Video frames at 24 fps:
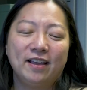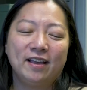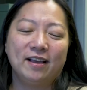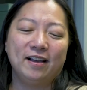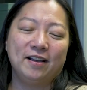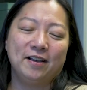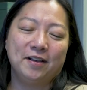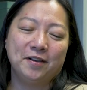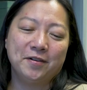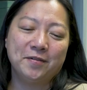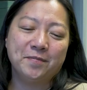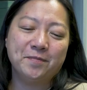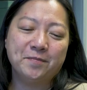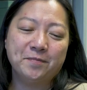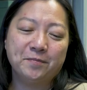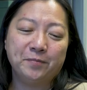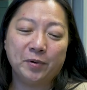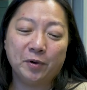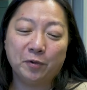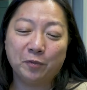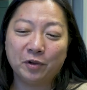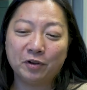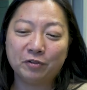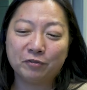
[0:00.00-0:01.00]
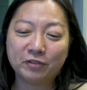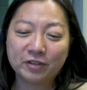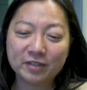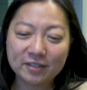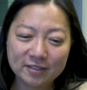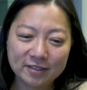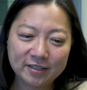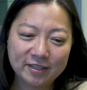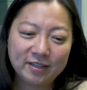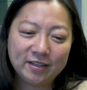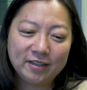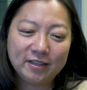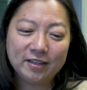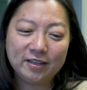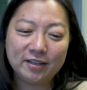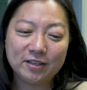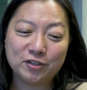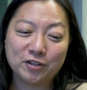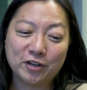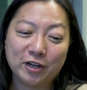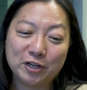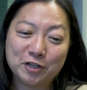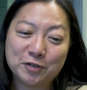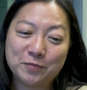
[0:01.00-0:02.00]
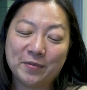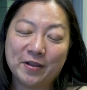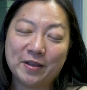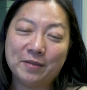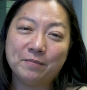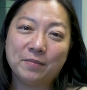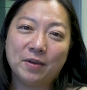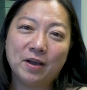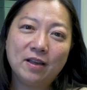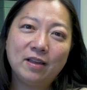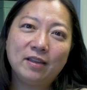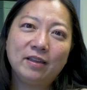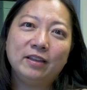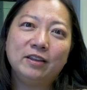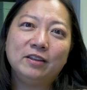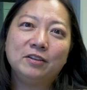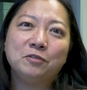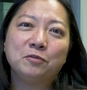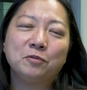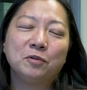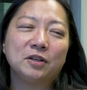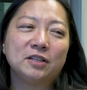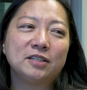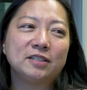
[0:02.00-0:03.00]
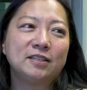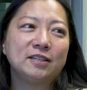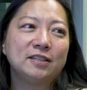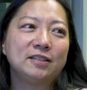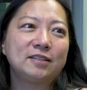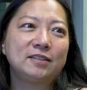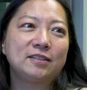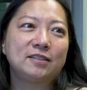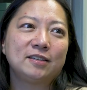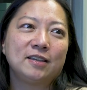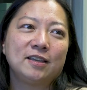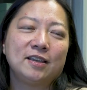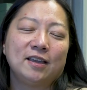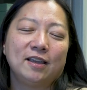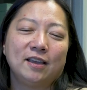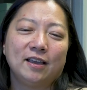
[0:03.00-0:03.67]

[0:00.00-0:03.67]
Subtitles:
But what really changed my mind was this.